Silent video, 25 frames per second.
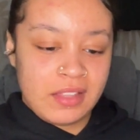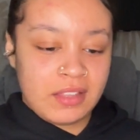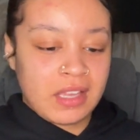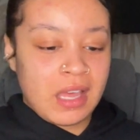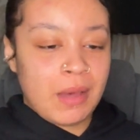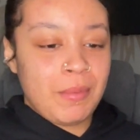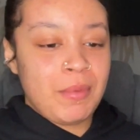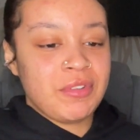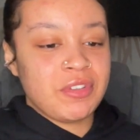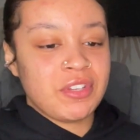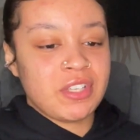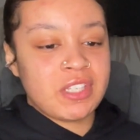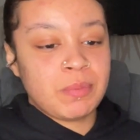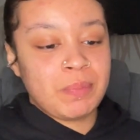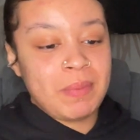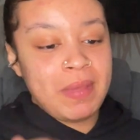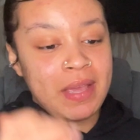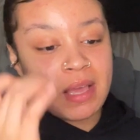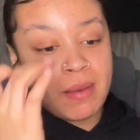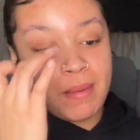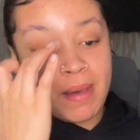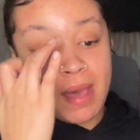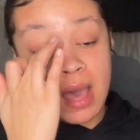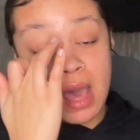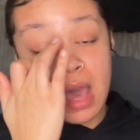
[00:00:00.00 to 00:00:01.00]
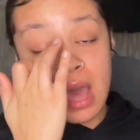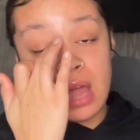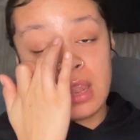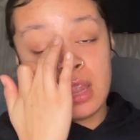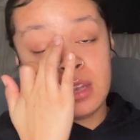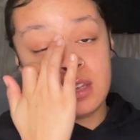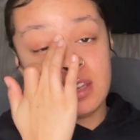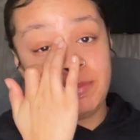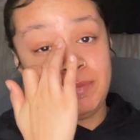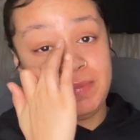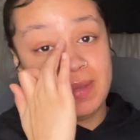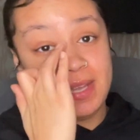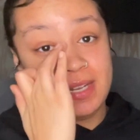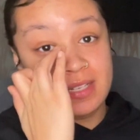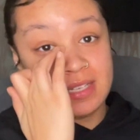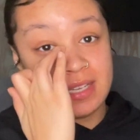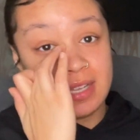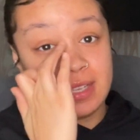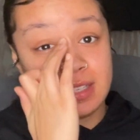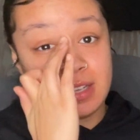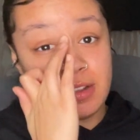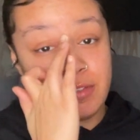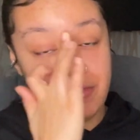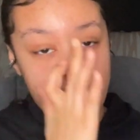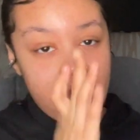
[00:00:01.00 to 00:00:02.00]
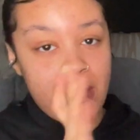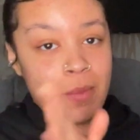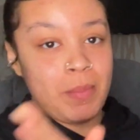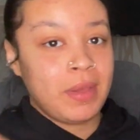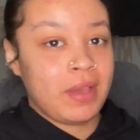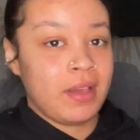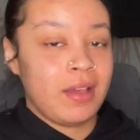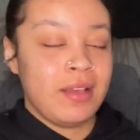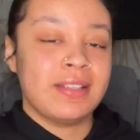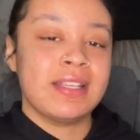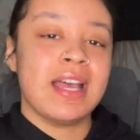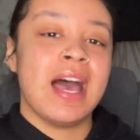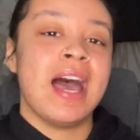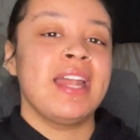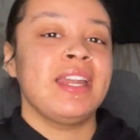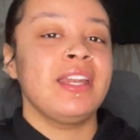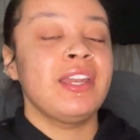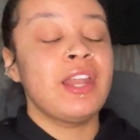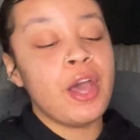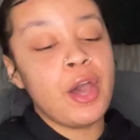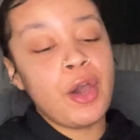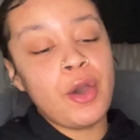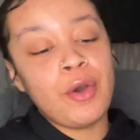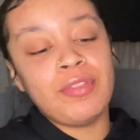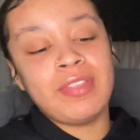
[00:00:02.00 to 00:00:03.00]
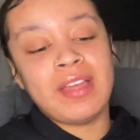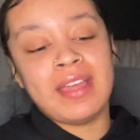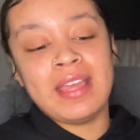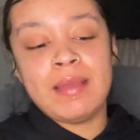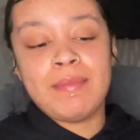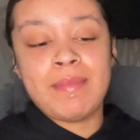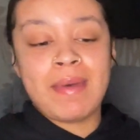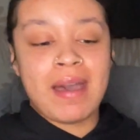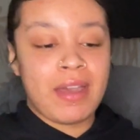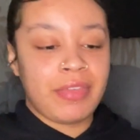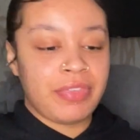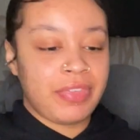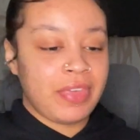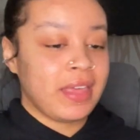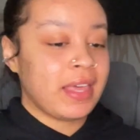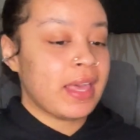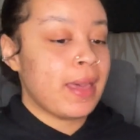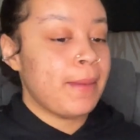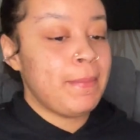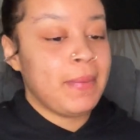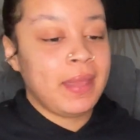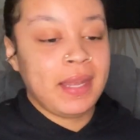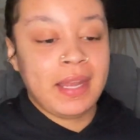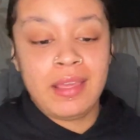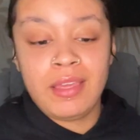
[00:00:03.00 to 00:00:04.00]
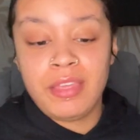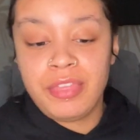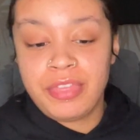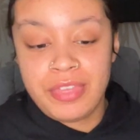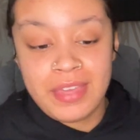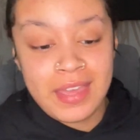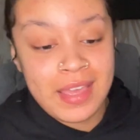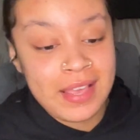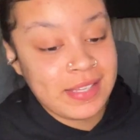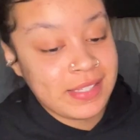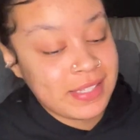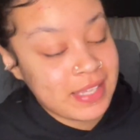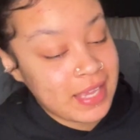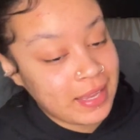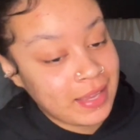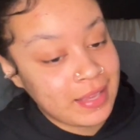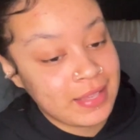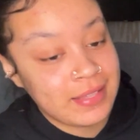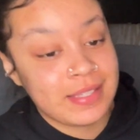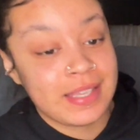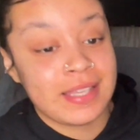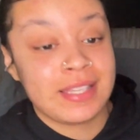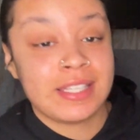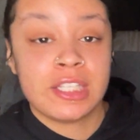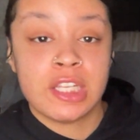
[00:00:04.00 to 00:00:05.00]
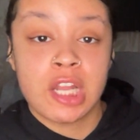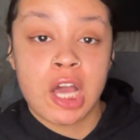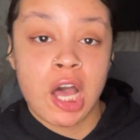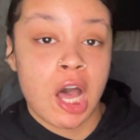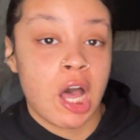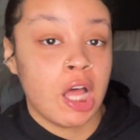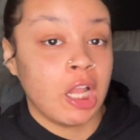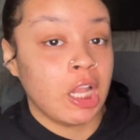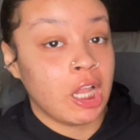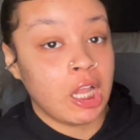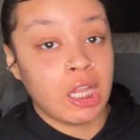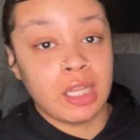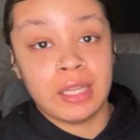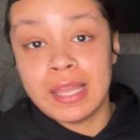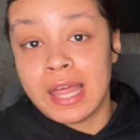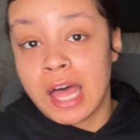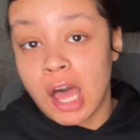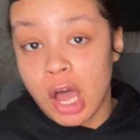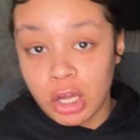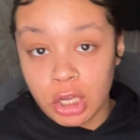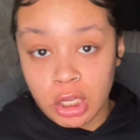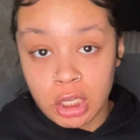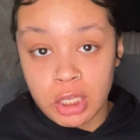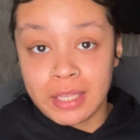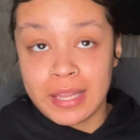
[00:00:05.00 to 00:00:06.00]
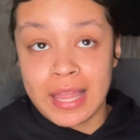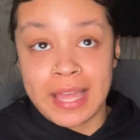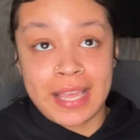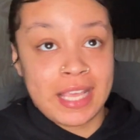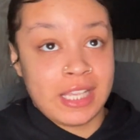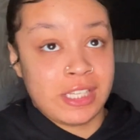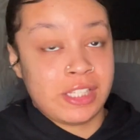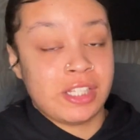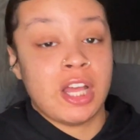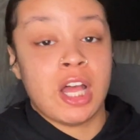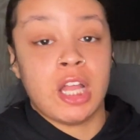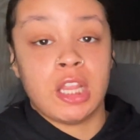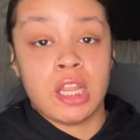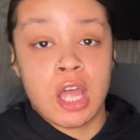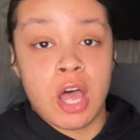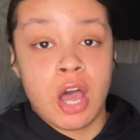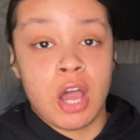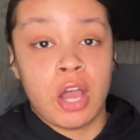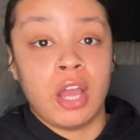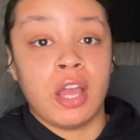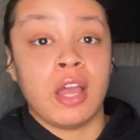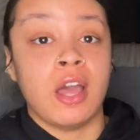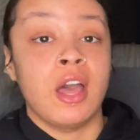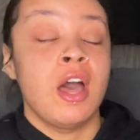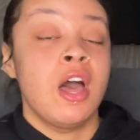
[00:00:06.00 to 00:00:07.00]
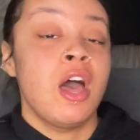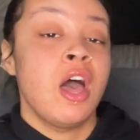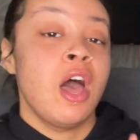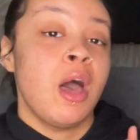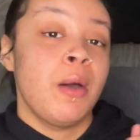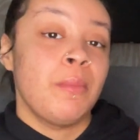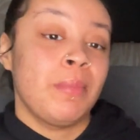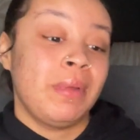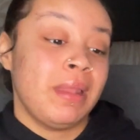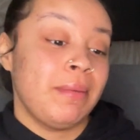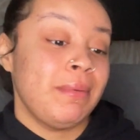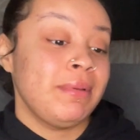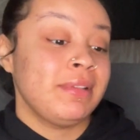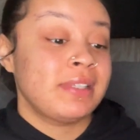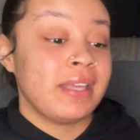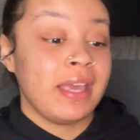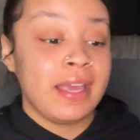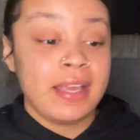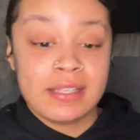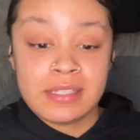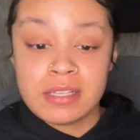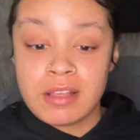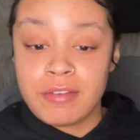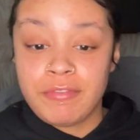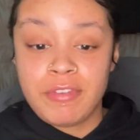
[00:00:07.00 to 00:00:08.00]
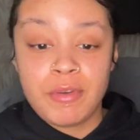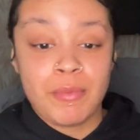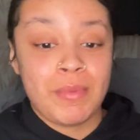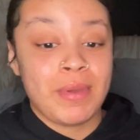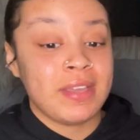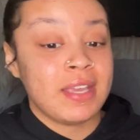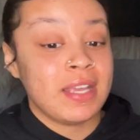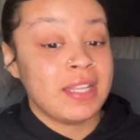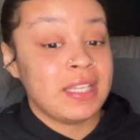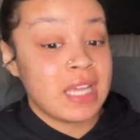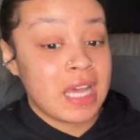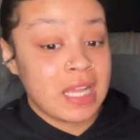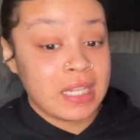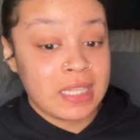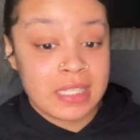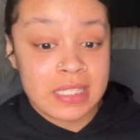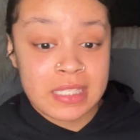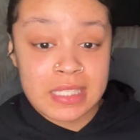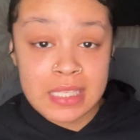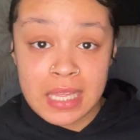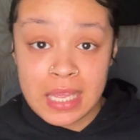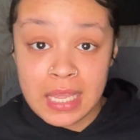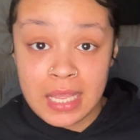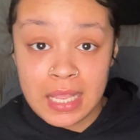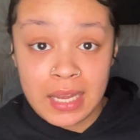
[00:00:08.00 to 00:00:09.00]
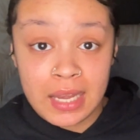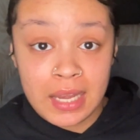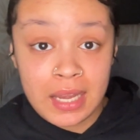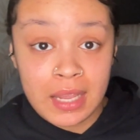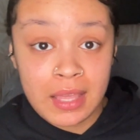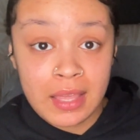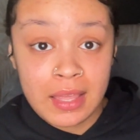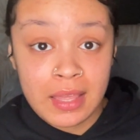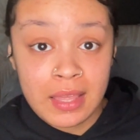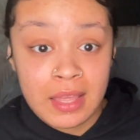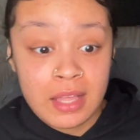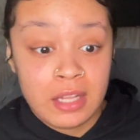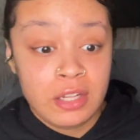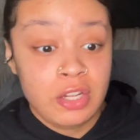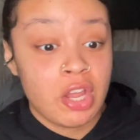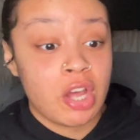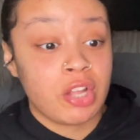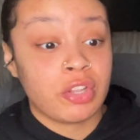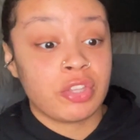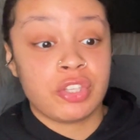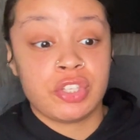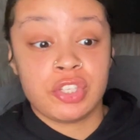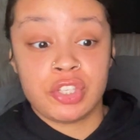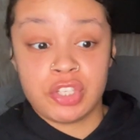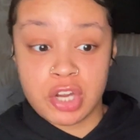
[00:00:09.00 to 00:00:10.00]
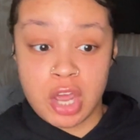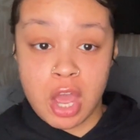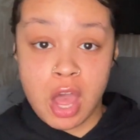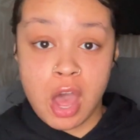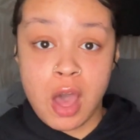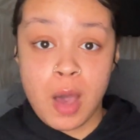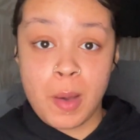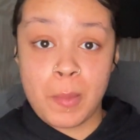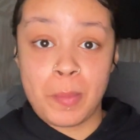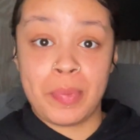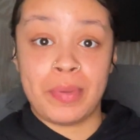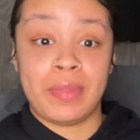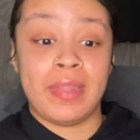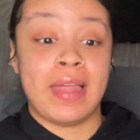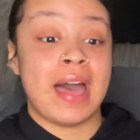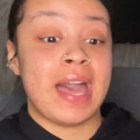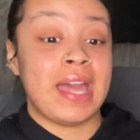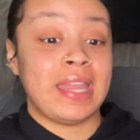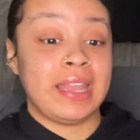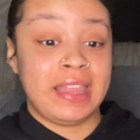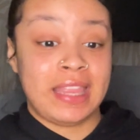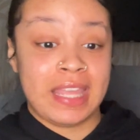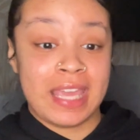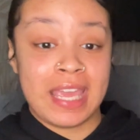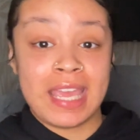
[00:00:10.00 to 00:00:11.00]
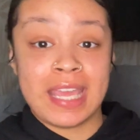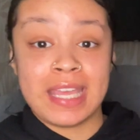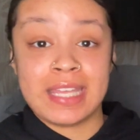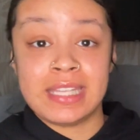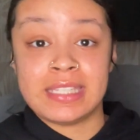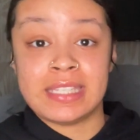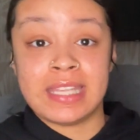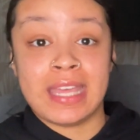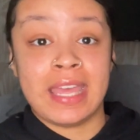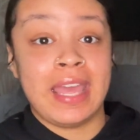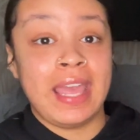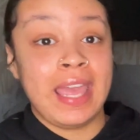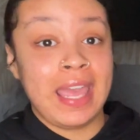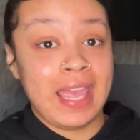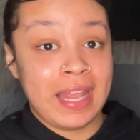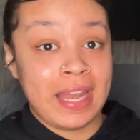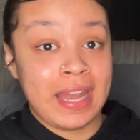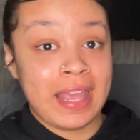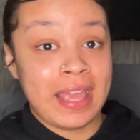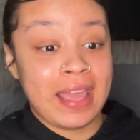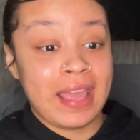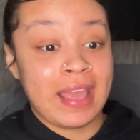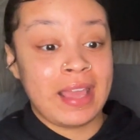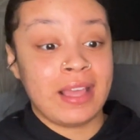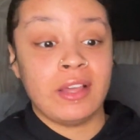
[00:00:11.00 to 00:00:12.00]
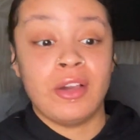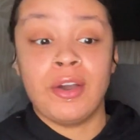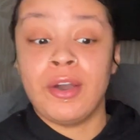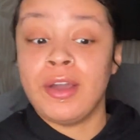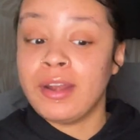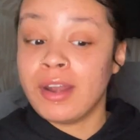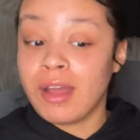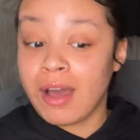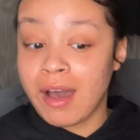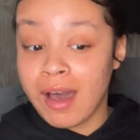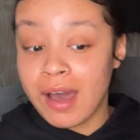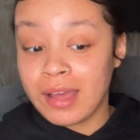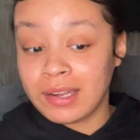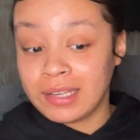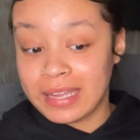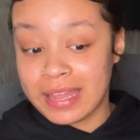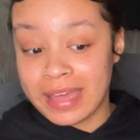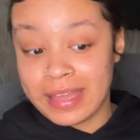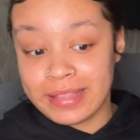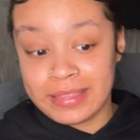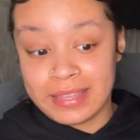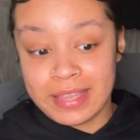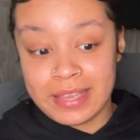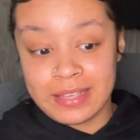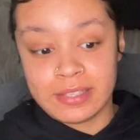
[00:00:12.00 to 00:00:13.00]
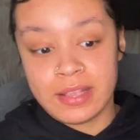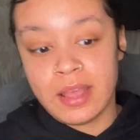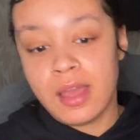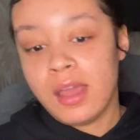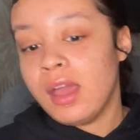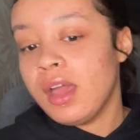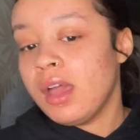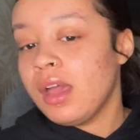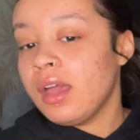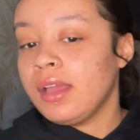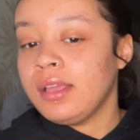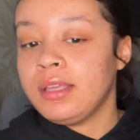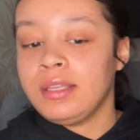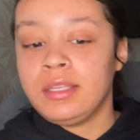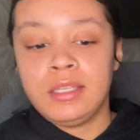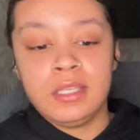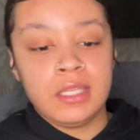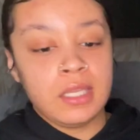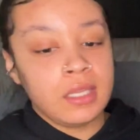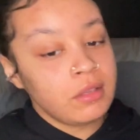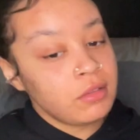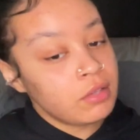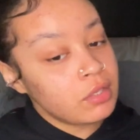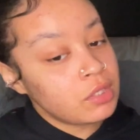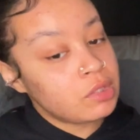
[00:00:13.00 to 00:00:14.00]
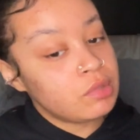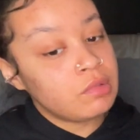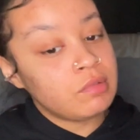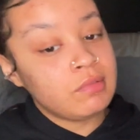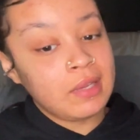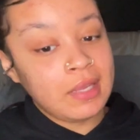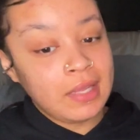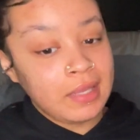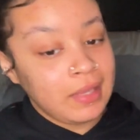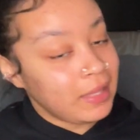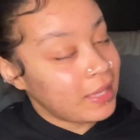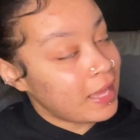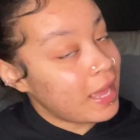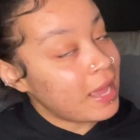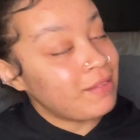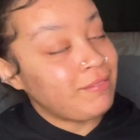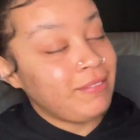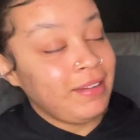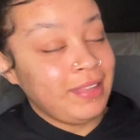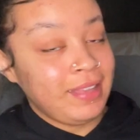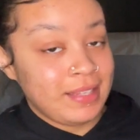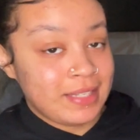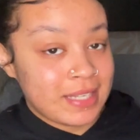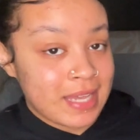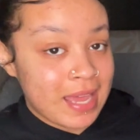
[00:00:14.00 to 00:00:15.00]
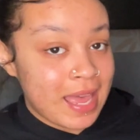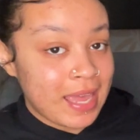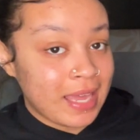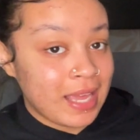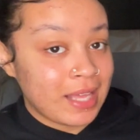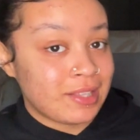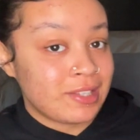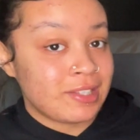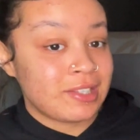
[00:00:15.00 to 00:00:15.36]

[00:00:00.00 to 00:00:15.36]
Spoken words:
Can we just speak about how long they've been dancing for? Because I know that you might think a minute and 30 seconds is not a lot long, like it's not long, but let me tell you something, when you're dancing non-stop like this, hitting it, going hard like this, you just really get really tired.